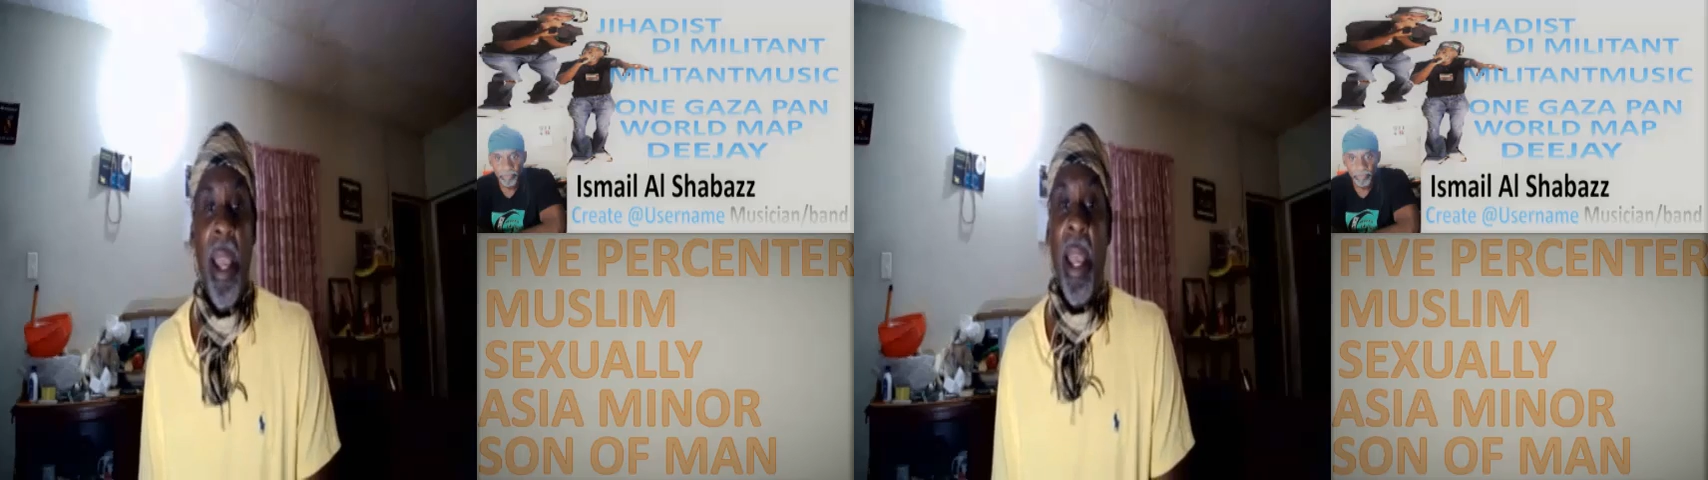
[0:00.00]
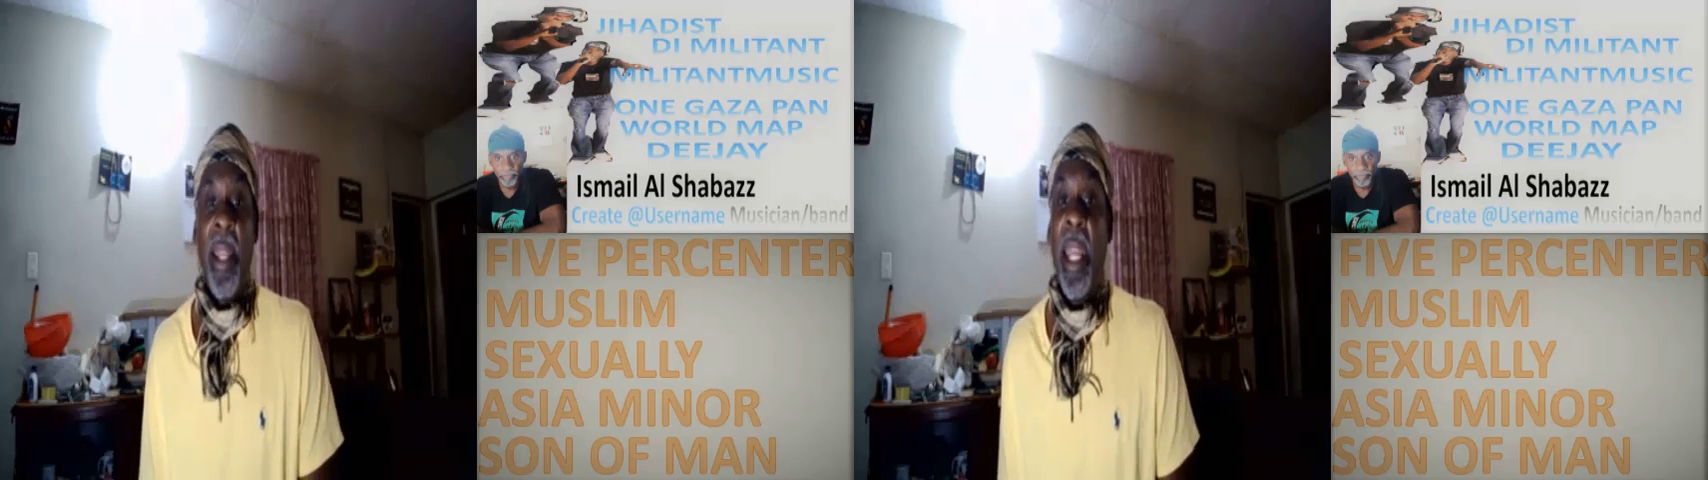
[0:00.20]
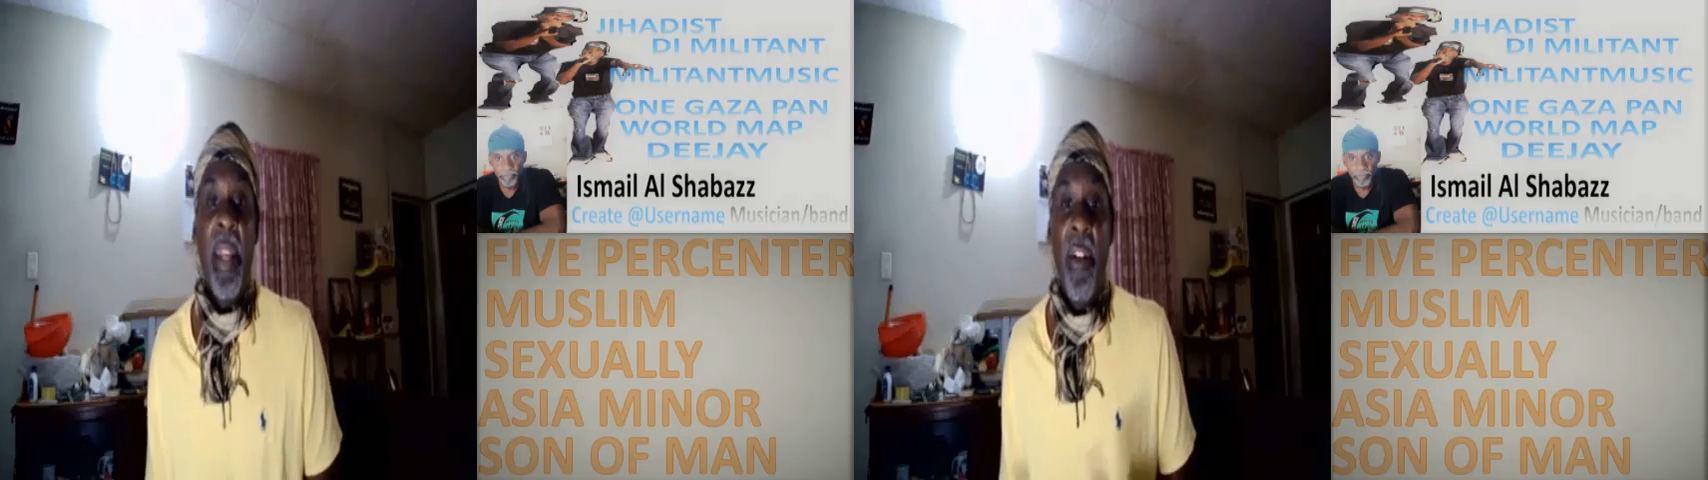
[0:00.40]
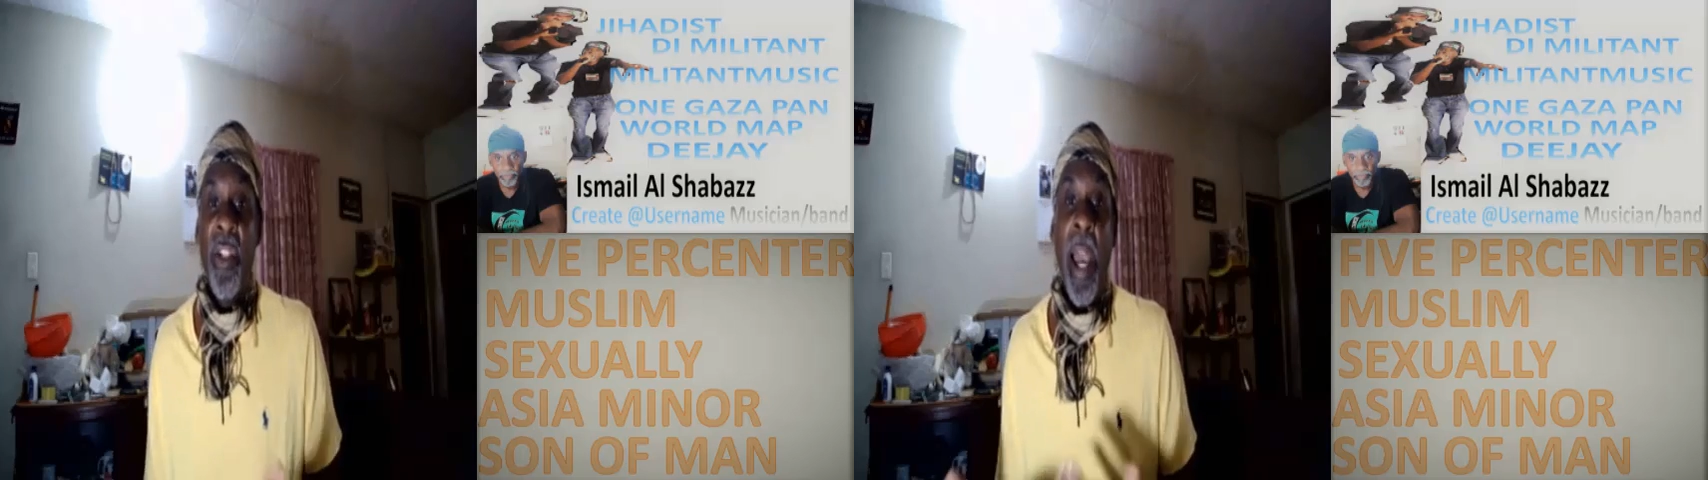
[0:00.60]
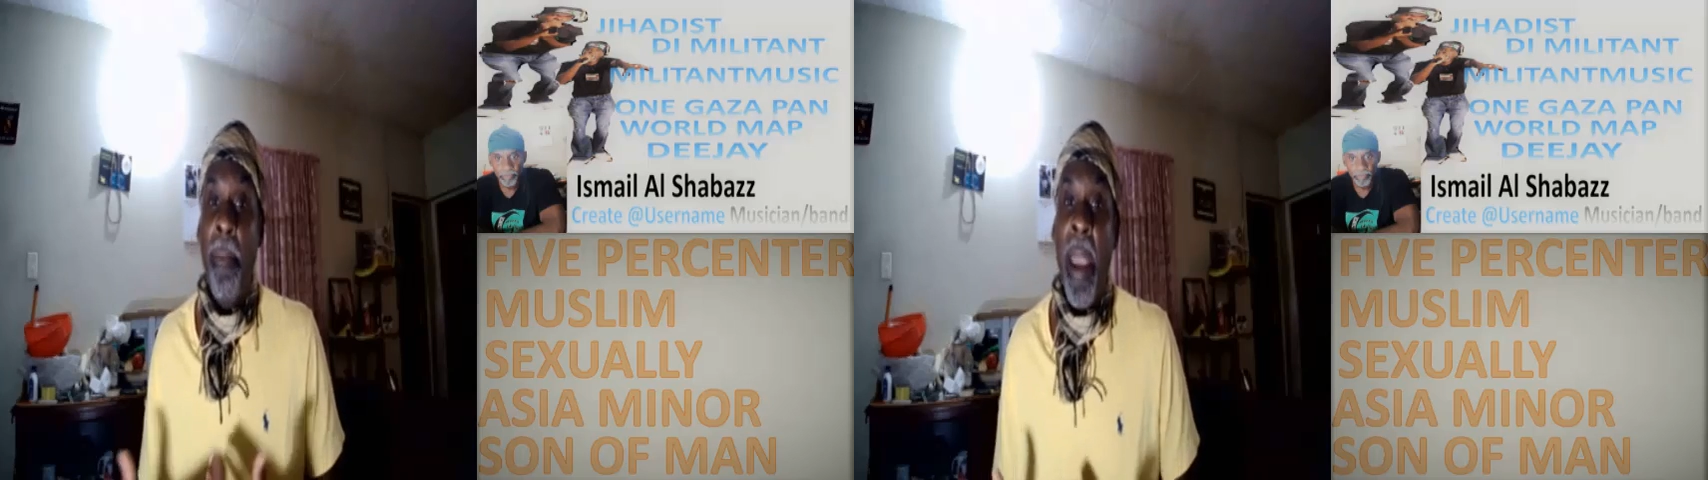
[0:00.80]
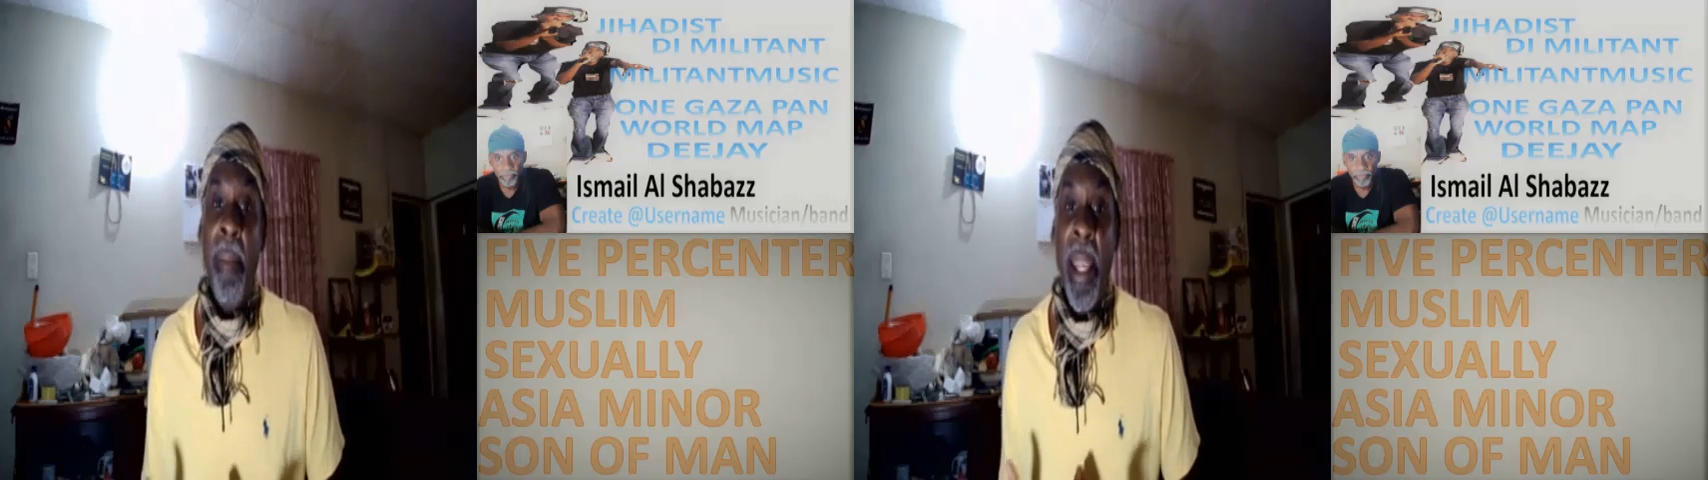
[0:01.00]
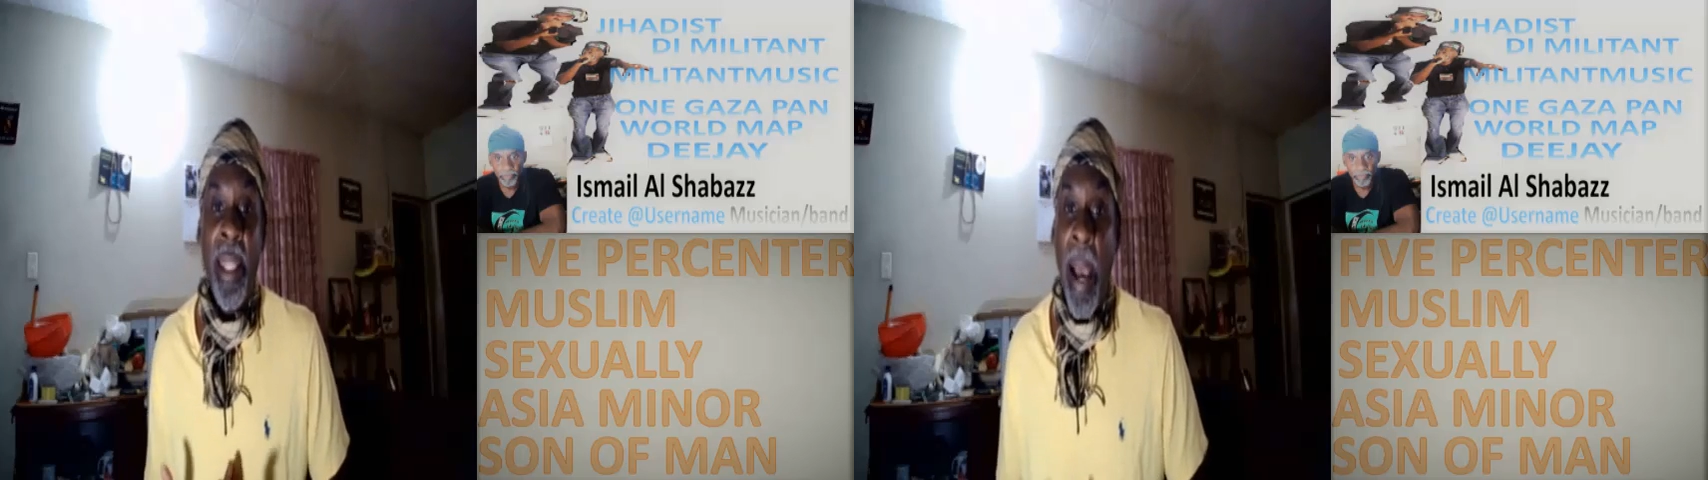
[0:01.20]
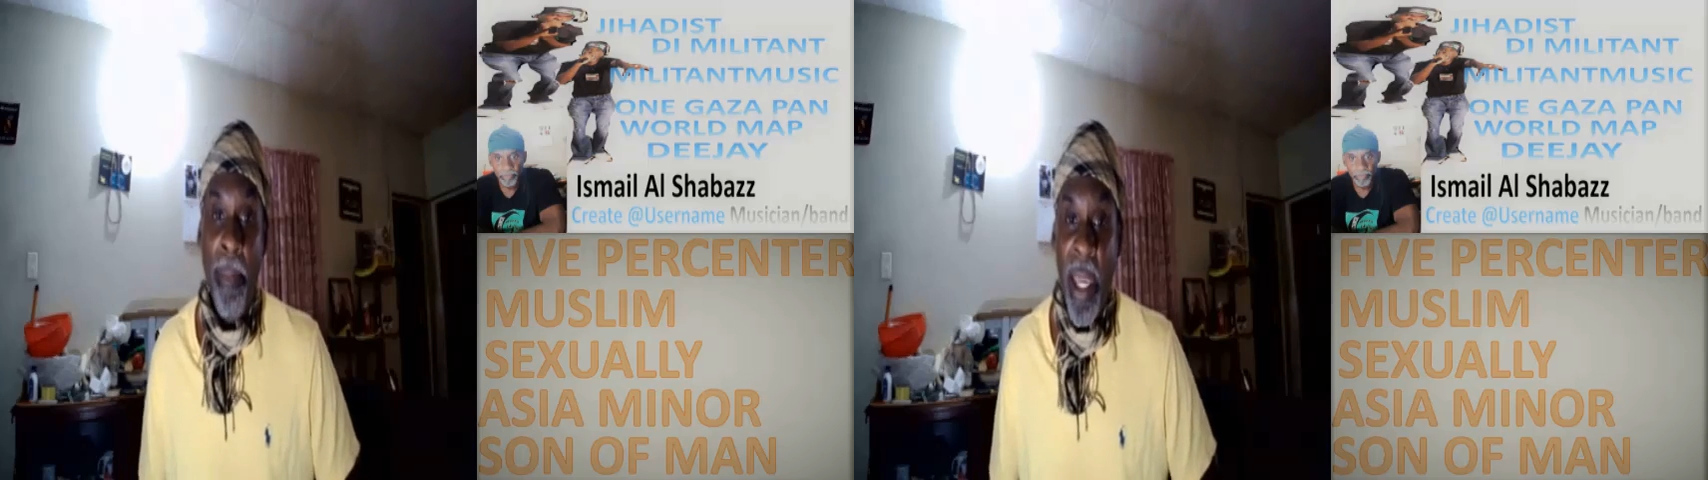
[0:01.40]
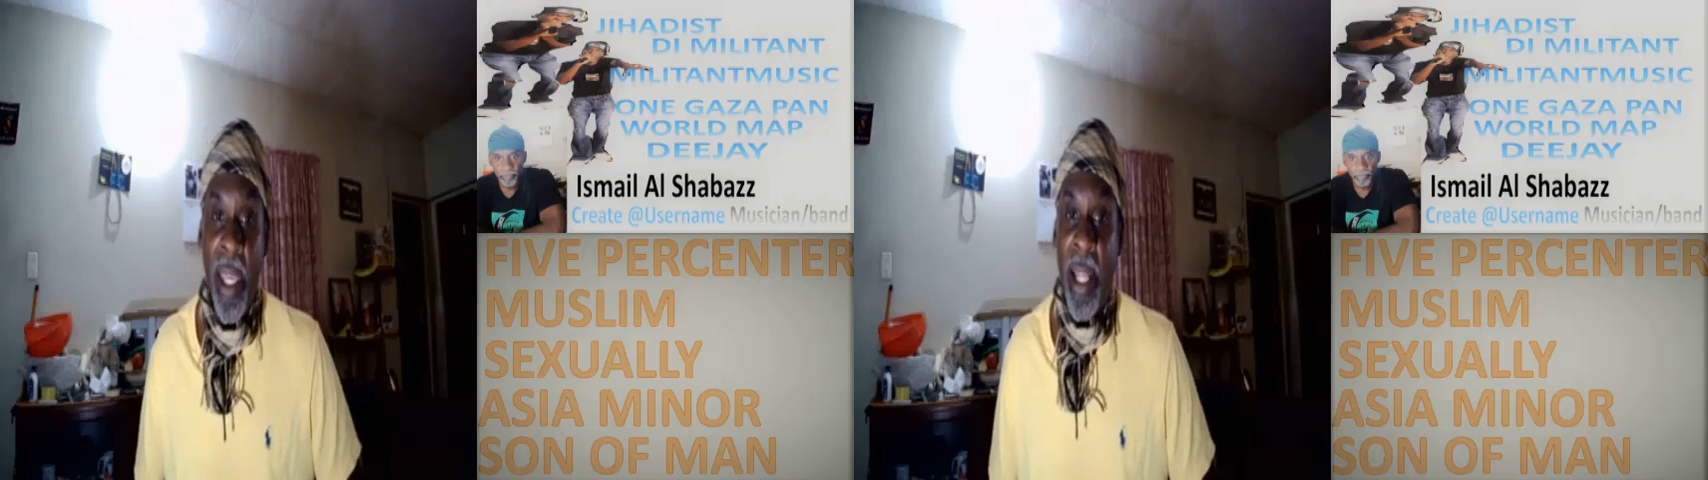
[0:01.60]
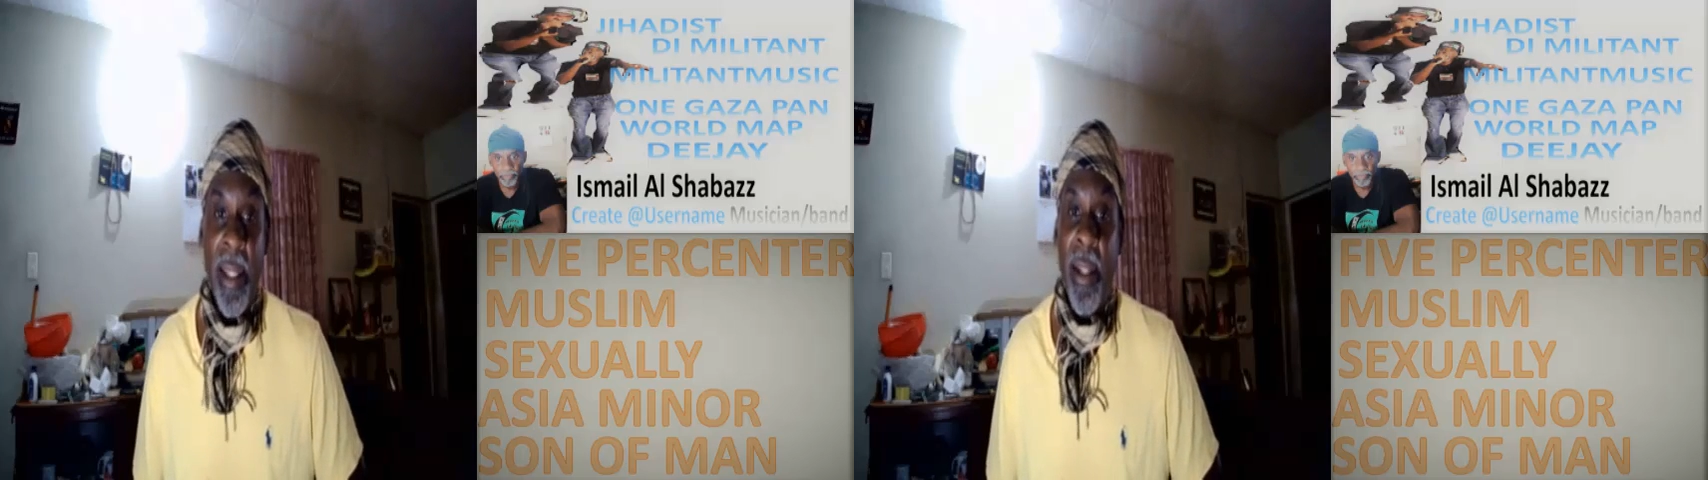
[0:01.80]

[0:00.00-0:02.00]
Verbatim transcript: they never try to make me copycat.